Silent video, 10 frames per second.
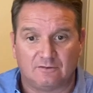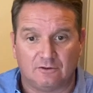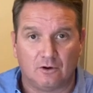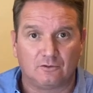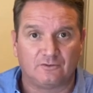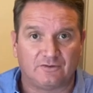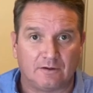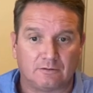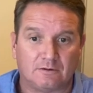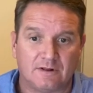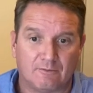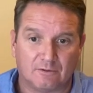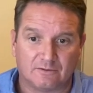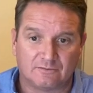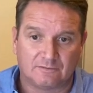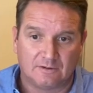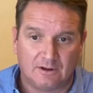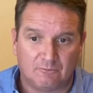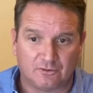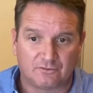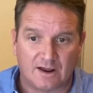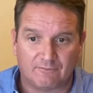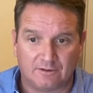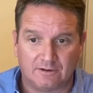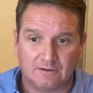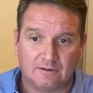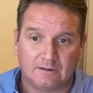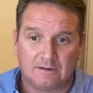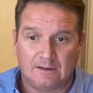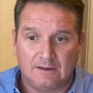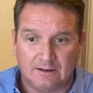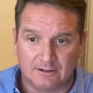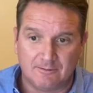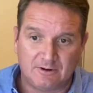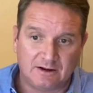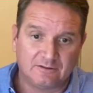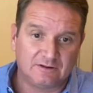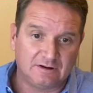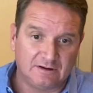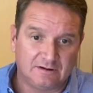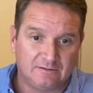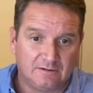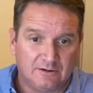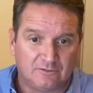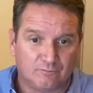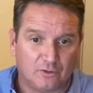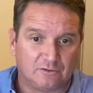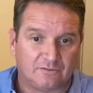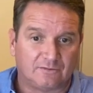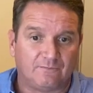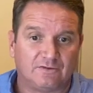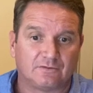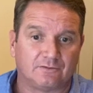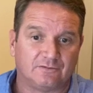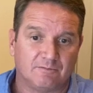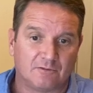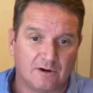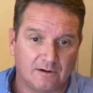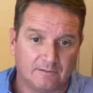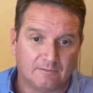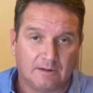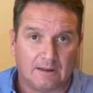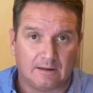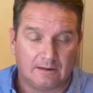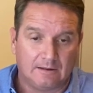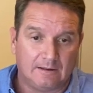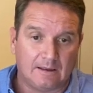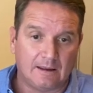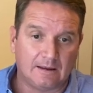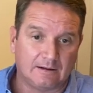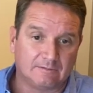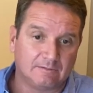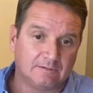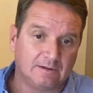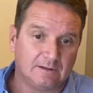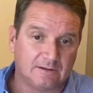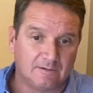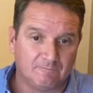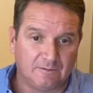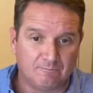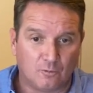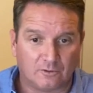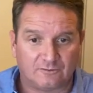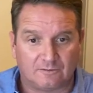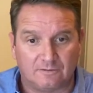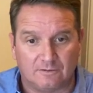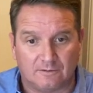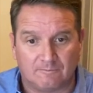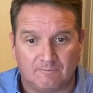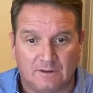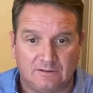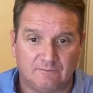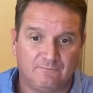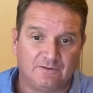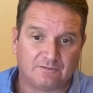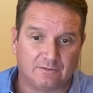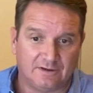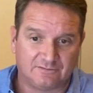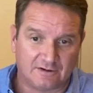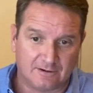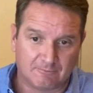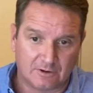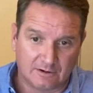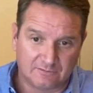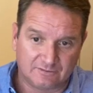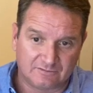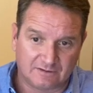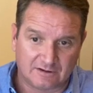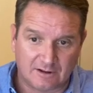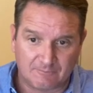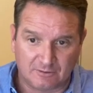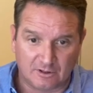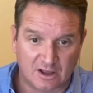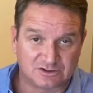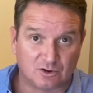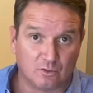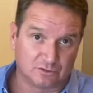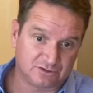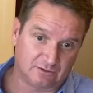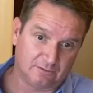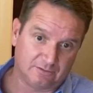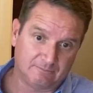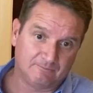to local cellular networks while traveling, eliminating the need to purchase a physical SIM card, and can be more secure than physical eSIM cards as they cannot be lost or stolen.